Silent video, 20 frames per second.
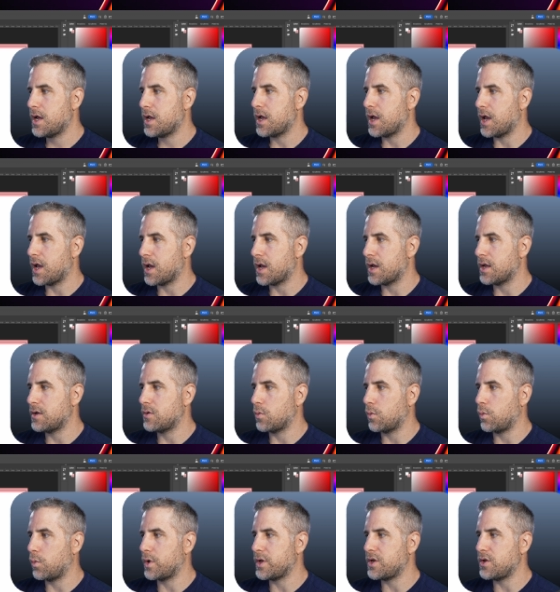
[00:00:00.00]

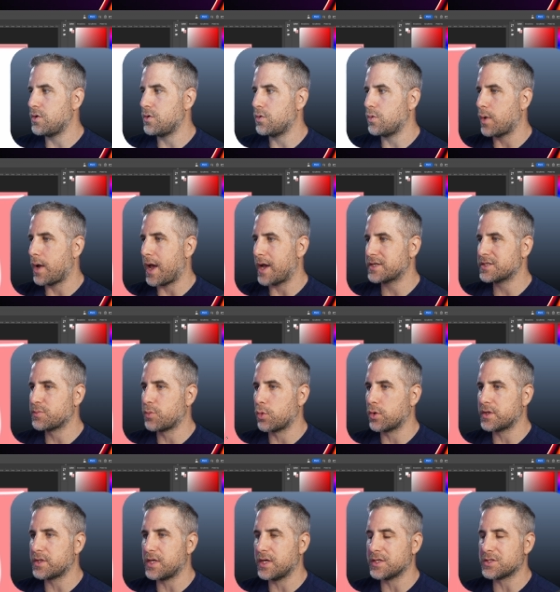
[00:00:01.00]
And when you
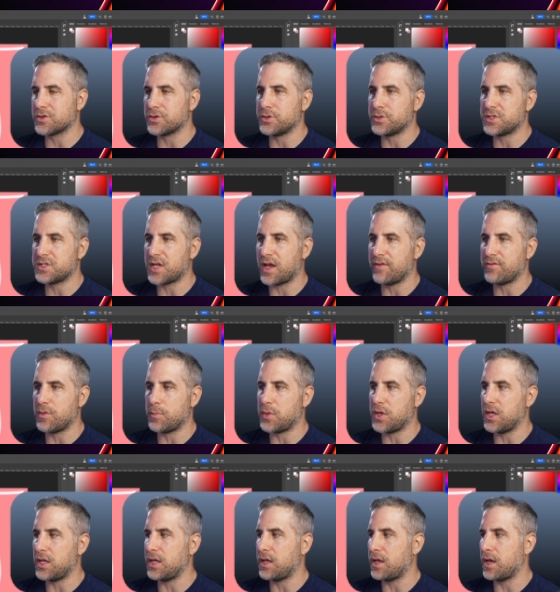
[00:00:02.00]
export this or you save the
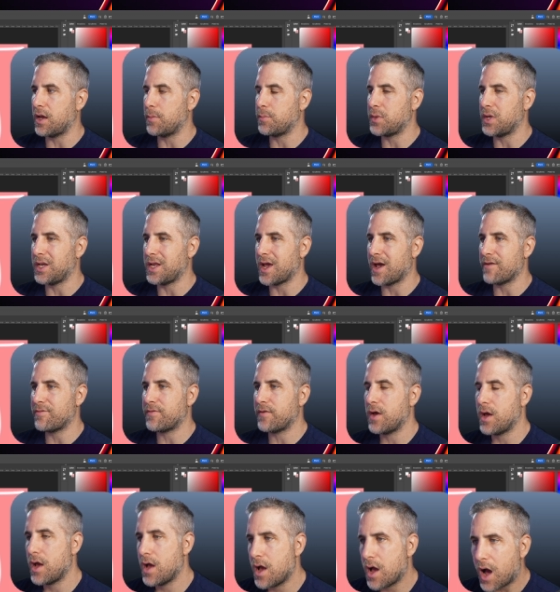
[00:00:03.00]
PD, PDF,
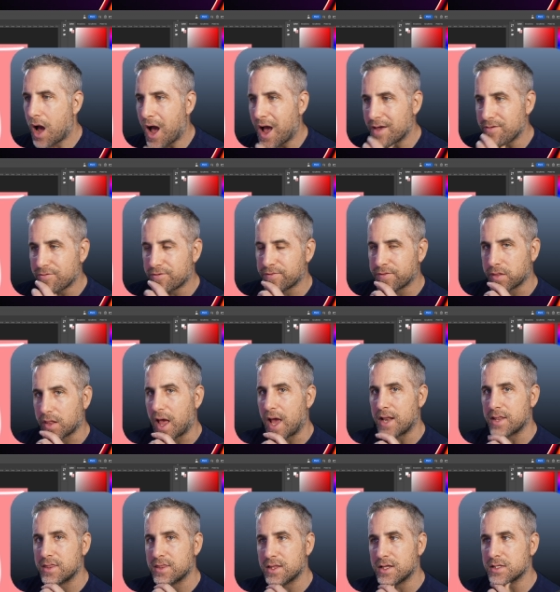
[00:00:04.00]
I
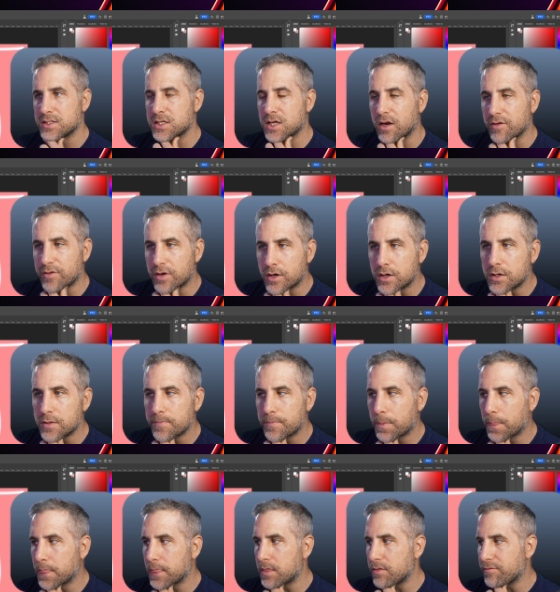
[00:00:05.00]
flatten this cover.
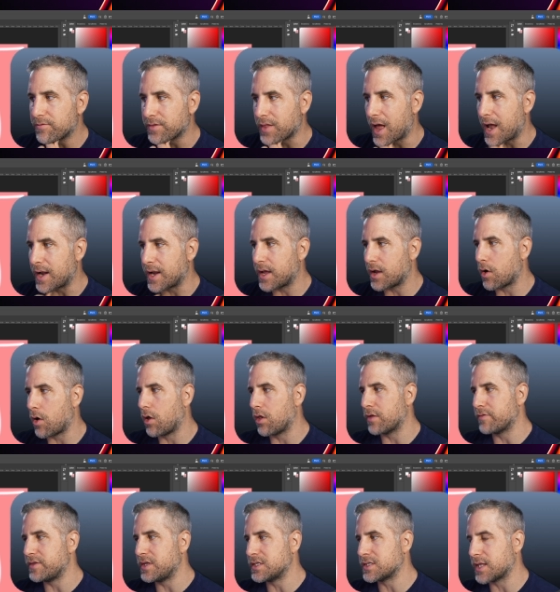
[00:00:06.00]
Flattening all
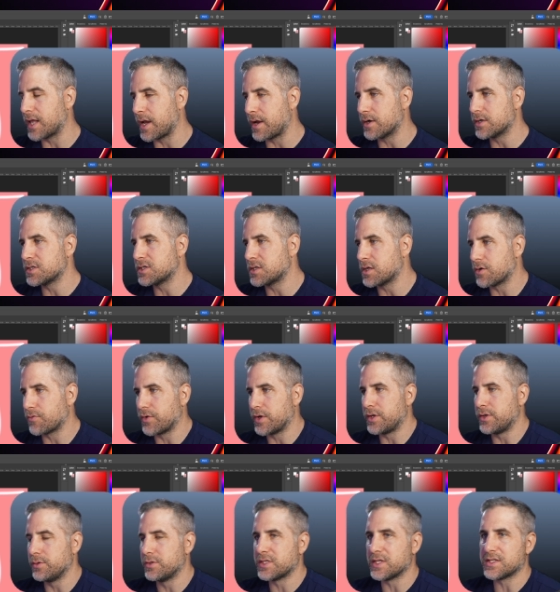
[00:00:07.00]
of these layers is going to
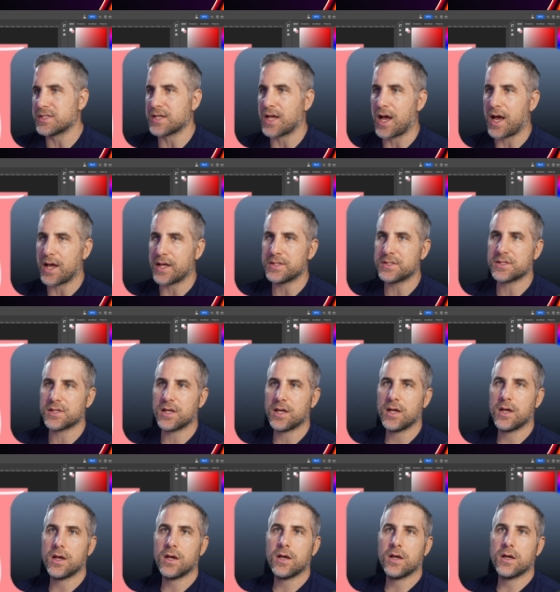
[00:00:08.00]
reduce the size.
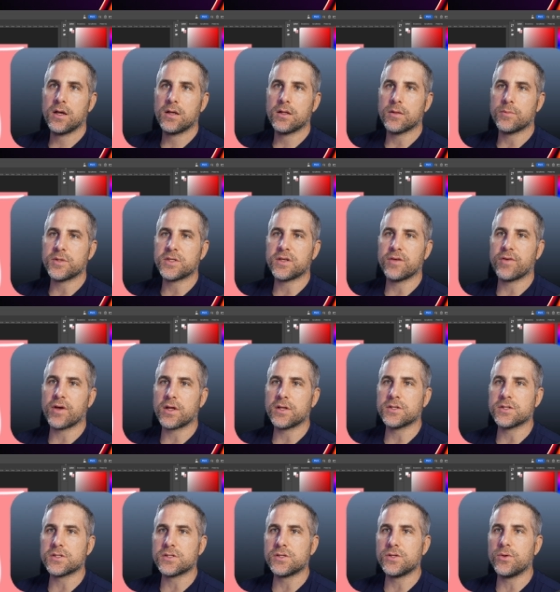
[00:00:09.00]
Let me see if I can
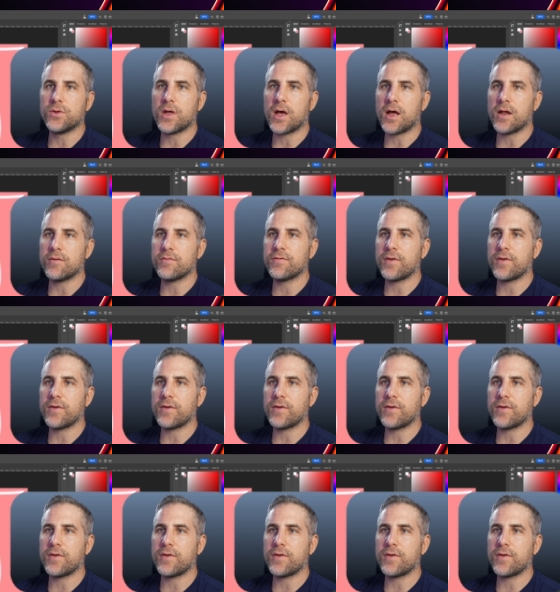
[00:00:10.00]
just do that.